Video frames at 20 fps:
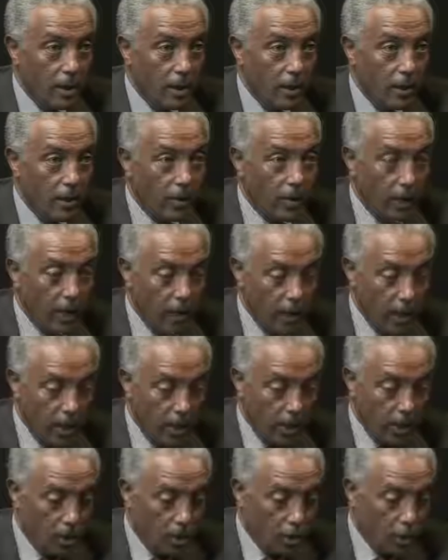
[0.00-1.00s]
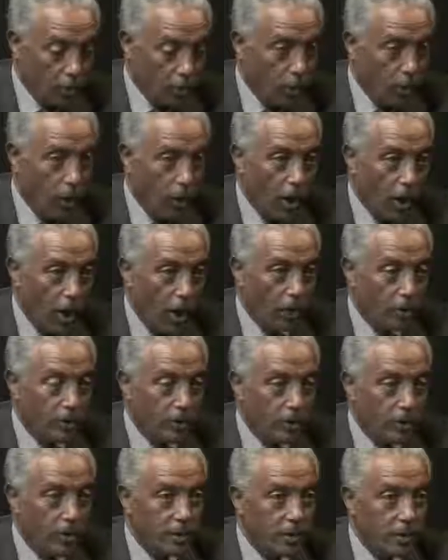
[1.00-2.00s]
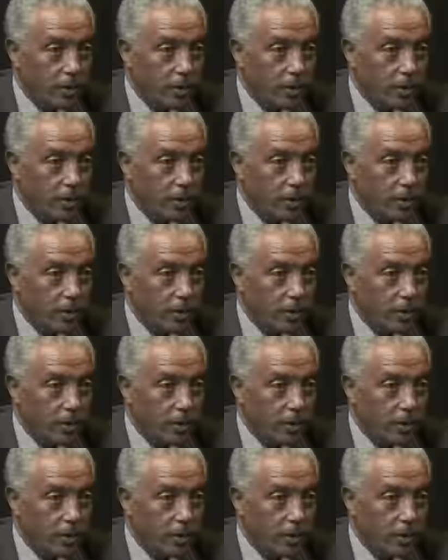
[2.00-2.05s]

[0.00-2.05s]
okay, to go out,